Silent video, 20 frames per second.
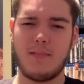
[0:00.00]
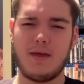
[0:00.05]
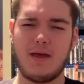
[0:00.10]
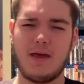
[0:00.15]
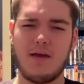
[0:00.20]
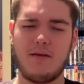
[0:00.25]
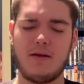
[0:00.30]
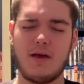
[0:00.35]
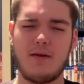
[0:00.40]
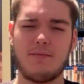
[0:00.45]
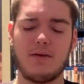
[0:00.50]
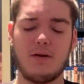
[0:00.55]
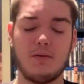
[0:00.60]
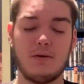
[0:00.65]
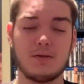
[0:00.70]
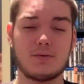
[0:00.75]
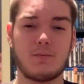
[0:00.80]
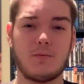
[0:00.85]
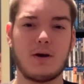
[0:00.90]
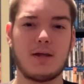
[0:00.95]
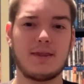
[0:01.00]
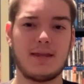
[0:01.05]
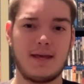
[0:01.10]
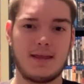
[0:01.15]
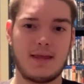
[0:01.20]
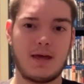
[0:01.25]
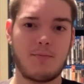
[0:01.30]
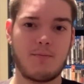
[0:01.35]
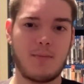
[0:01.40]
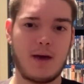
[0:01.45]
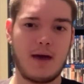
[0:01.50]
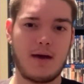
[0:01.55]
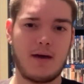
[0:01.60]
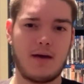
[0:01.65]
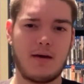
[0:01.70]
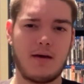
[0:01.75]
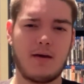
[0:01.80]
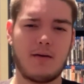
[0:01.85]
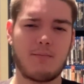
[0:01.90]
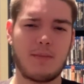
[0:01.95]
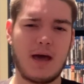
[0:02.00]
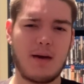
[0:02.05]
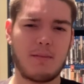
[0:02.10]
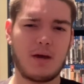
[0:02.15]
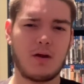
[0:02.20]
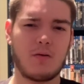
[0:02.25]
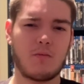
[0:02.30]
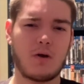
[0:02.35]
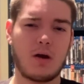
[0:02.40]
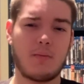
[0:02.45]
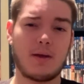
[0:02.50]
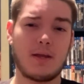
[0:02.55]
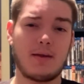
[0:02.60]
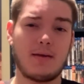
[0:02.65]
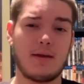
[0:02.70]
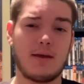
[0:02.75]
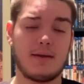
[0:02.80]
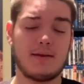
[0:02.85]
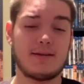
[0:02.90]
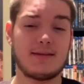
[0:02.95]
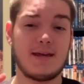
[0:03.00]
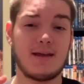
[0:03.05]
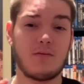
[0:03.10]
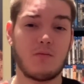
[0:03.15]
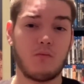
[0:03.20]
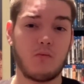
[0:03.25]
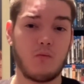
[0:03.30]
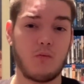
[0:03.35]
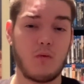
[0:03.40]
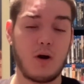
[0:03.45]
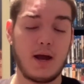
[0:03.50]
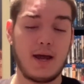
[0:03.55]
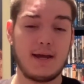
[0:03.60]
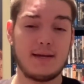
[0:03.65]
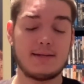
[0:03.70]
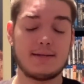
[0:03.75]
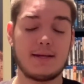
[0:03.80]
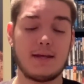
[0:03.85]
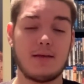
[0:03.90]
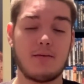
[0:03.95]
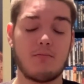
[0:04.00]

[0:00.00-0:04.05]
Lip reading: And there was one thing that Batman and Robin did right,